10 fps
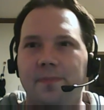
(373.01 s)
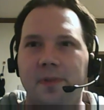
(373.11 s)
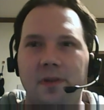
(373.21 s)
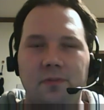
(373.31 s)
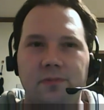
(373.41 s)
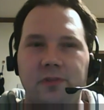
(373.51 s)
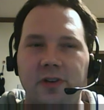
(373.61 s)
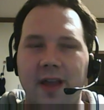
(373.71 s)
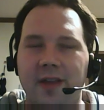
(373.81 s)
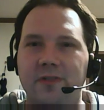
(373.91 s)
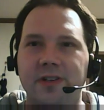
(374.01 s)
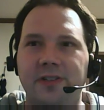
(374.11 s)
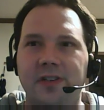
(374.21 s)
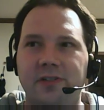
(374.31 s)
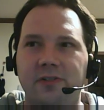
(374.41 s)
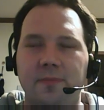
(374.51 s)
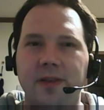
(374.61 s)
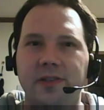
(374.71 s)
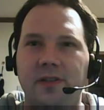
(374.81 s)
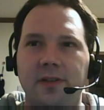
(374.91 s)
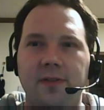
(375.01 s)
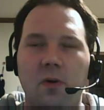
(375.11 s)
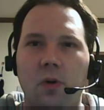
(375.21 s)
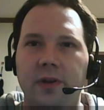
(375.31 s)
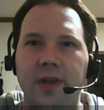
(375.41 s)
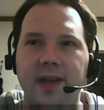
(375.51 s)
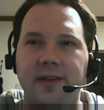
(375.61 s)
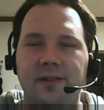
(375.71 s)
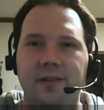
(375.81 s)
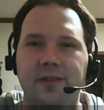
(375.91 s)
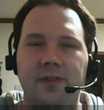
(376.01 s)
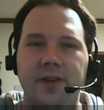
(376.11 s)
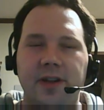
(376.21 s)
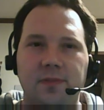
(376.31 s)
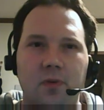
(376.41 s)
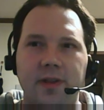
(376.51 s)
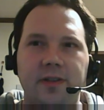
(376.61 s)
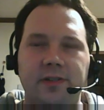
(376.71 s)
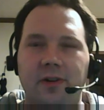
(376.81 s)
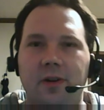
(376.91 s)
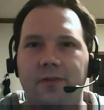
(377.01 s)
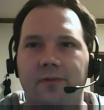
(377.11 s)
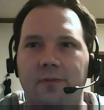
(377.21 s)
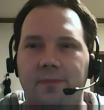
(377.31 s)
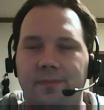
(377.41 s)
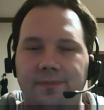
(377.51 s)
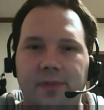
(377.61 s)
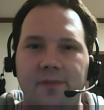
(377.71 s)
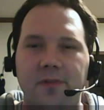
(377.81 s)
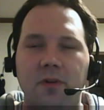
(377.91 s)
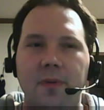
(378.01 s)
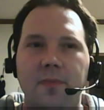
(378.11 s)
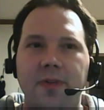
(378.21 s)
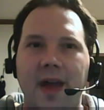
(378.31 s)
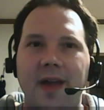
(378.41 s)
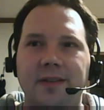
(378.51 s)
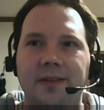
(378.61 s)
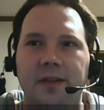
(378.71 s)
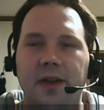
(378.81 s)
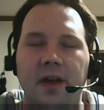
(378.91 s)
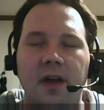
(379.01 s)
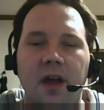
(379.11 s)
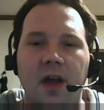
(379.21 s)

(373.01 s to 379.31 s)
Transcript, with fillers: It took you know Andrea's sister basically the whole night until the next morning to turn, if you remember that.